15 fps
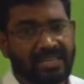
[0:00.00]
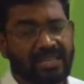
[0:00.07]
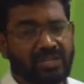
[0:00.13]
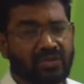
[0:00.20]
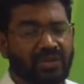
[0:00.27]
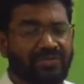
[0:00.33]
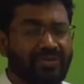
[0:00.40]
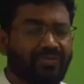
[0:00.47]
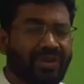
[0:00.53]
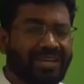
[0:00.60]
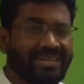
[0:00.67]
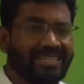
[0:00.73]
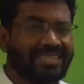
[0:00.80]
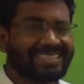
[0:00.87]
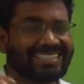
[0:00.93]
So if you
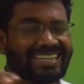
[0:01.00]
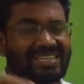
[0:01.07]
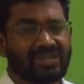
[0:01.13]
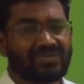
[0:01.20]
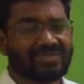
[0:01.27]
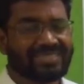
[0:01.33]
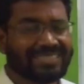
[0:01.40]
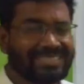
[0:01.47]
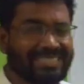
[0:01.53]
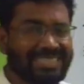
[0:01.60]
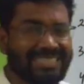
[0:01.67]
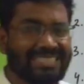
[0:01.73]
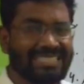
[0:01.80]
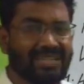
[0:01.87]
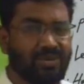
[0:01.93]
find this kind of
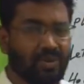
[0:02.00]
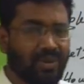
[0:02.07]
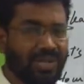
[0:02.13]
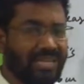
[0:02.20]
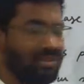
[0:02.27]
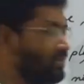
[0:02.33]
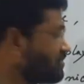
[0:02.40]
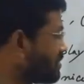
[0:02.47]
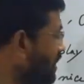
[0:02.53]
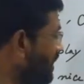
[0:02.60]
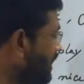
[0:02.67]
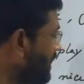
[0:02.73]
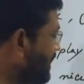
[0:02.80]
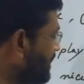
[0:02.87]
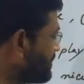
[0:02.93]
sentence, you will use
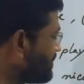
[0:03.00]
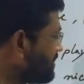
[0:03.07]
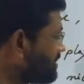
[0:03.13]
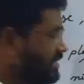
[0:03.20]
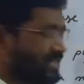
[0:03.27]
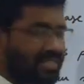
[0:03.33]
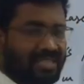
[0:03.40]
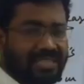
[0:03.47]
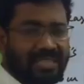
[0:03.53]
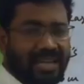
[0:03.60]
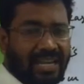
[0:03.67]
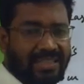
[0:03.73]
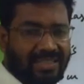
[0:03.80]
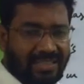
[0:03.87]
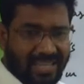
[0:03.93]
isn't it.
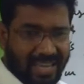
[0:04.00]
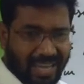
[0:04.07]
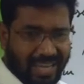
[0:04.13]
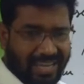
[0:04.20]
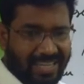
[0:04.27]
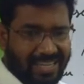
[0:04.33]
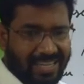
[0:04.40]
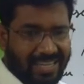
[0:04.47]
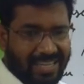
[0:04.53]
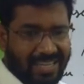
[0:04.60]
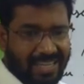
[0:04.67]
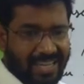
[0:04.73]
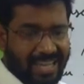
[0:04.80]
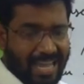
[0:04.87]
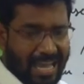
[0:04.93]
I think
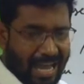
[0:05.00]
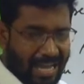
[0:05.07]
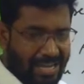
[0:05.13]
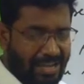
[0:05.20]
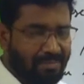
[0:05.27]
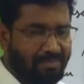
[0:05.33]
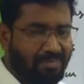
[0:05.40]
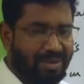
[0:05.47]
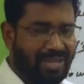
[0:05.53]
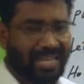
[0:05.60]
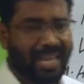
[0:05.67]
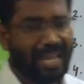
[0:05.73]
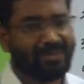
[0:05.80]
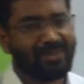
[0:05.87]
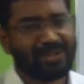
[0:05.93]
I have
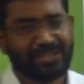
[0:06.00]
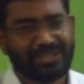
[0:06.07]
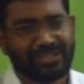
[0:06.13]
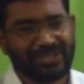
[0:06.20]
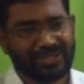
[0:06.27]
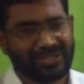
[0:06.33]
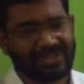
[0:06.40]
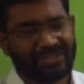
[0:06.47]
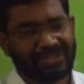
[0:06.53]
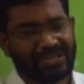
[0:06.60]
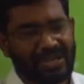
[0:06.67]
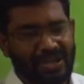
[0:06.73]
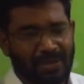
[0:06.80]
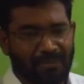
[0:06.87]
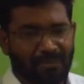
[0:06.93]
been able to
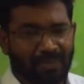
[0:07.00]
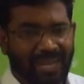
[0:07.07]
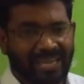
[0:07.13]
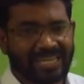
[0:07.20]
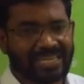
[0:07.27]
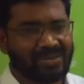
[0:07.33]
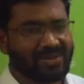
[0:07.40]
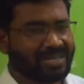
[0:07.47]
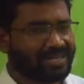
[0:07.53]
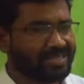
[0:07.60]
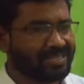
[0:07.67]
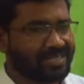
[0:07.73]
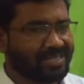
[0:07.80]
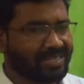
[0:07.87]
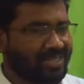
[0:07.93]
make you
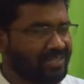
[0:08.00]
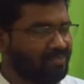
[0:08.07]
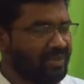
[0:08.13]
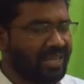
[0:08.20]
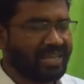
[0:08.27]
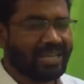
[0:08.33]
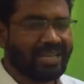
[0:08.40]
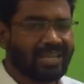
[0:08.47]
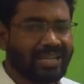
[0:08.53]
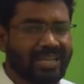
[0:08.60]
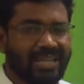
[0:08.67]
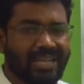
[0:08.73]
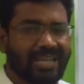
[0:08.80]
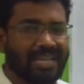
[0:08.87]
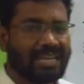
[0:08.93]
understand it very
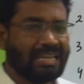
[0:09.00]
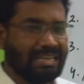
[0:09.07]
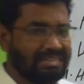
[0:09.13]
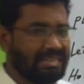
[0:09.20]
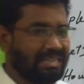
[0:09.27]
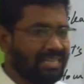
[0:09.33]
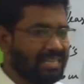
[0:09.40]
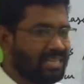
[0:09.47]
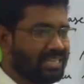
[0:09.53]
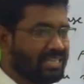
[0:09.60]
easily.